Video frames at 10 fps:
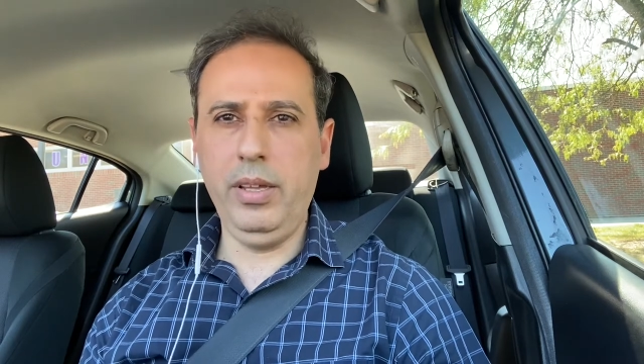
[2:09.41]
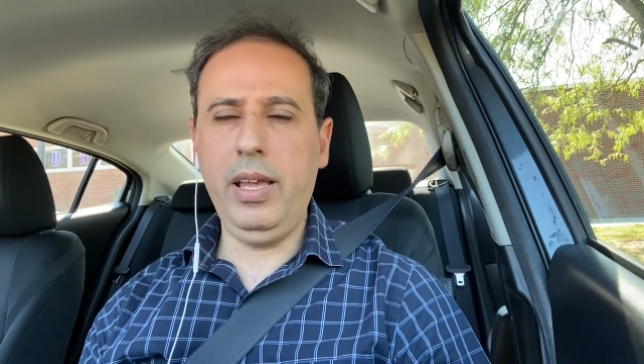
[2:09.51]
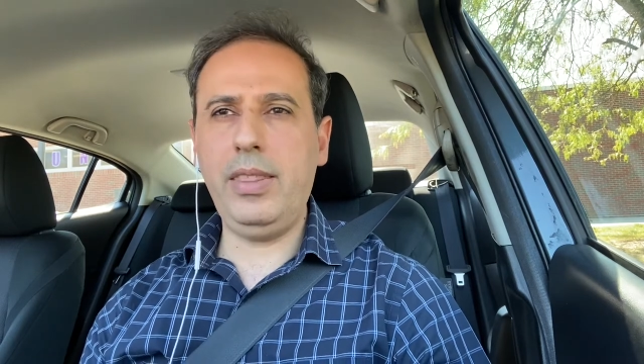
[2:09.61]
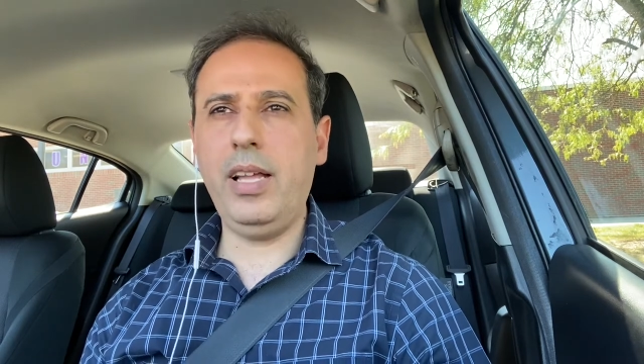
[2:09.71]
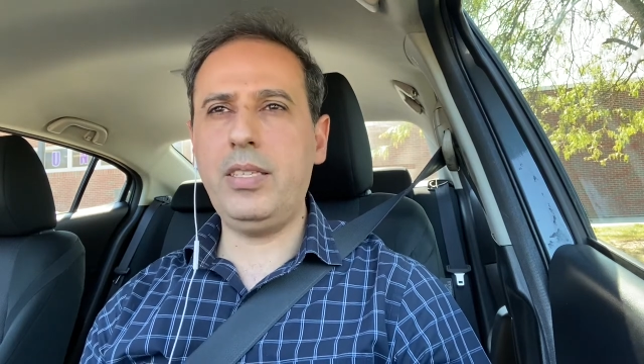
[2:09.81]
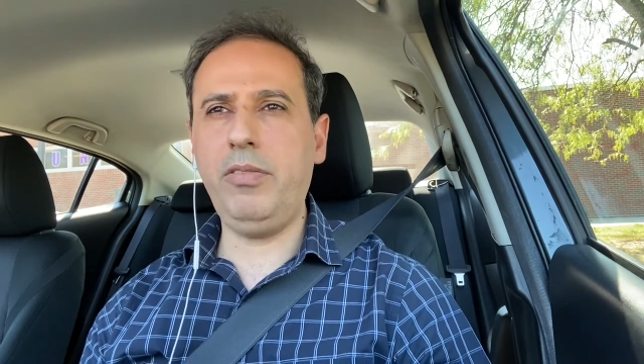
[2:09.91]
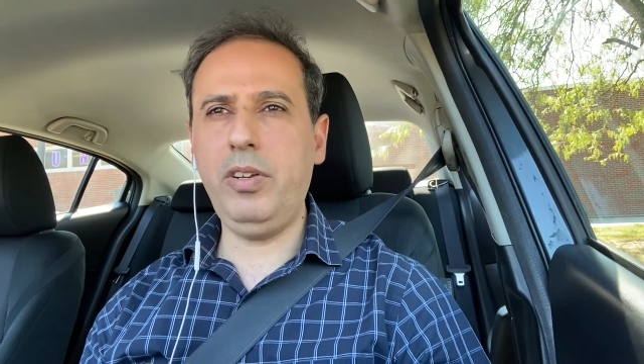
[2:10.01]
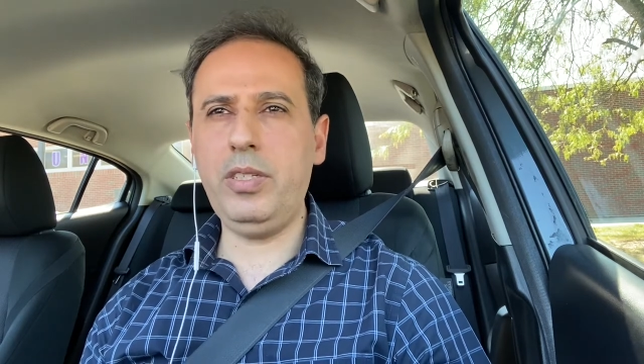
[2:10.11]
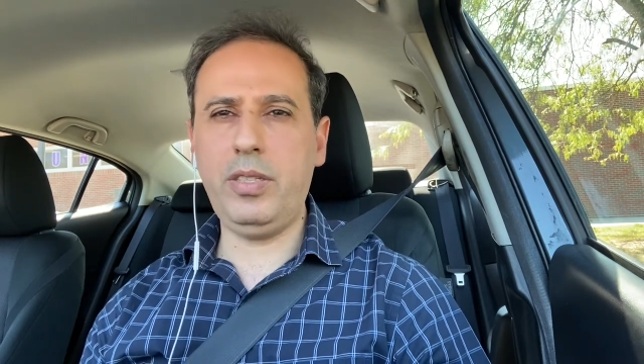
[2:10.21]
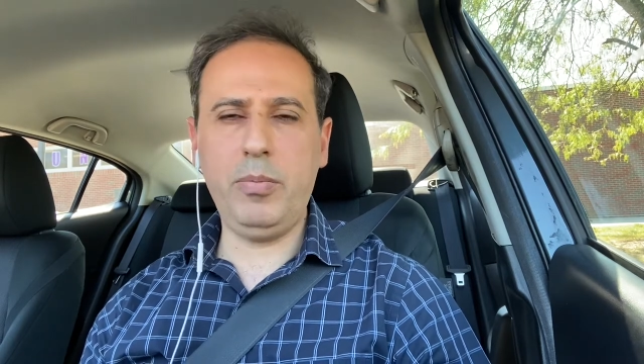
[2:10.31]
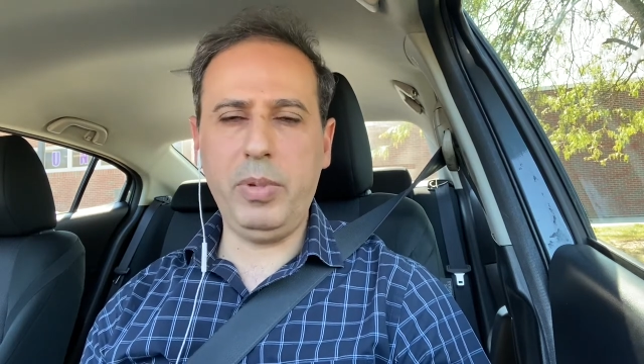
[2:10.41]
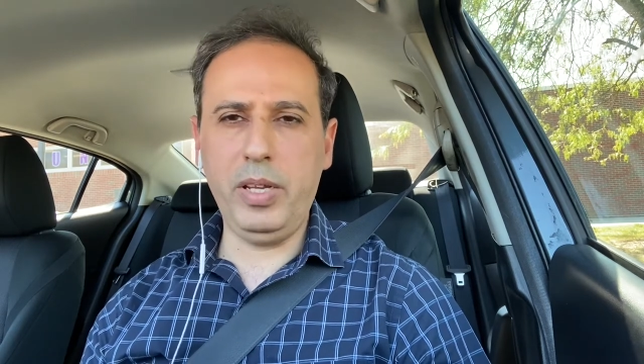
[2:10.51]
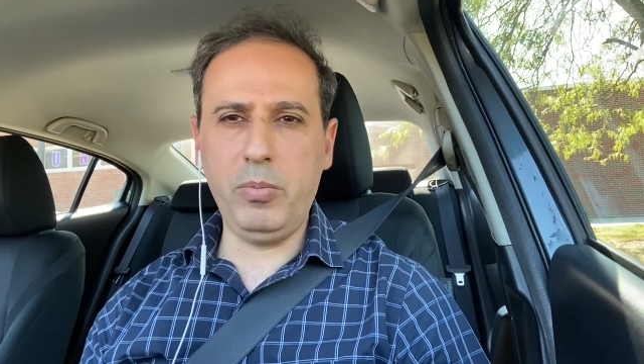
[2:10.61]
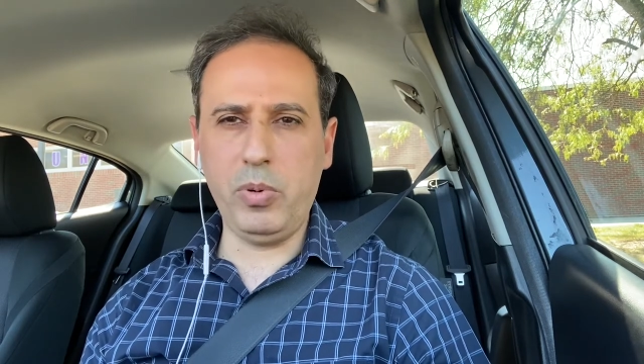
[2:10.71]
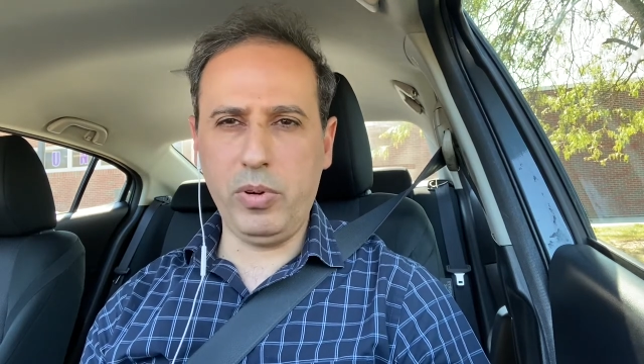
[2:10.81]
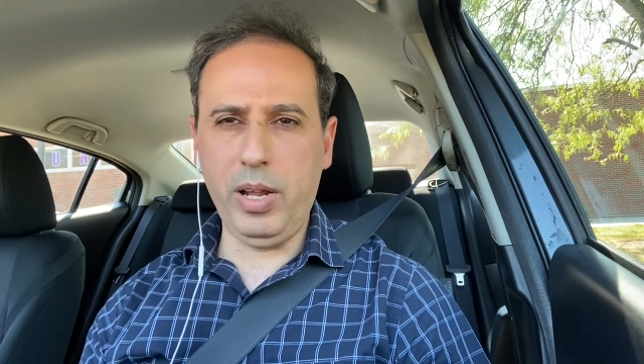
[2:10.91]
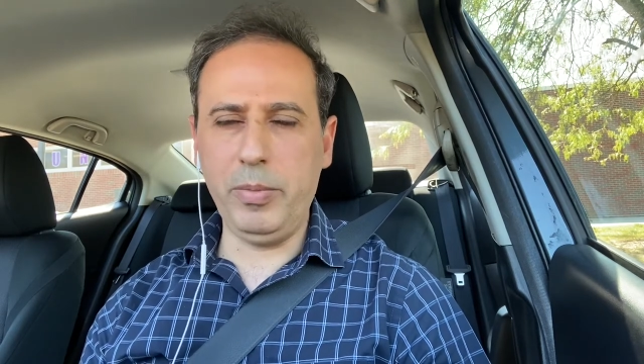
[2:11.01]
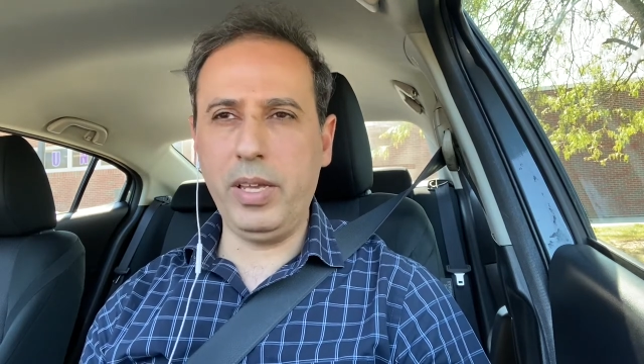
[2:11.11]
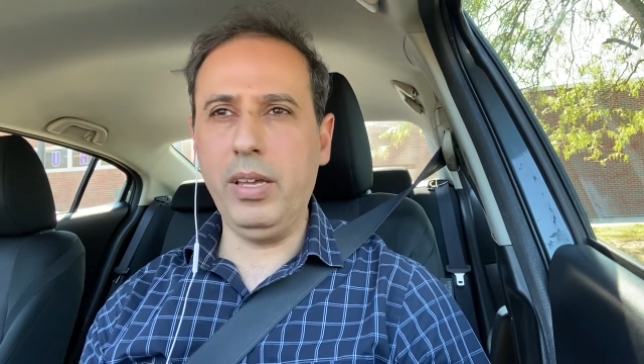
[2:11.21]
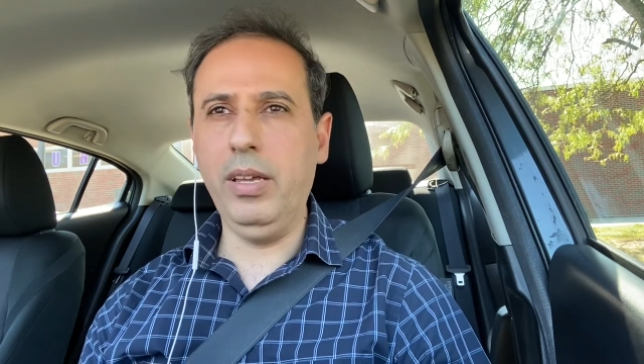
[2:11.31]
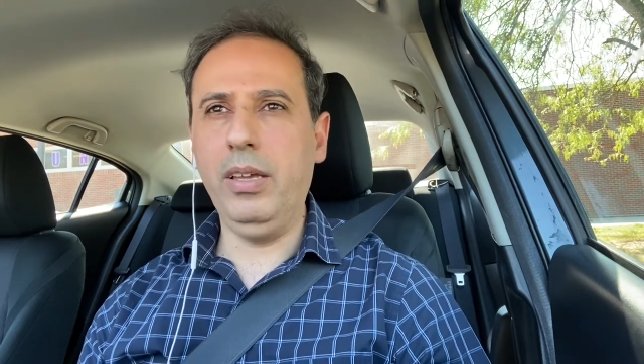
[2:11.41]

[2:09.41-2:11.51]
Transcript: And that's the first step in programming.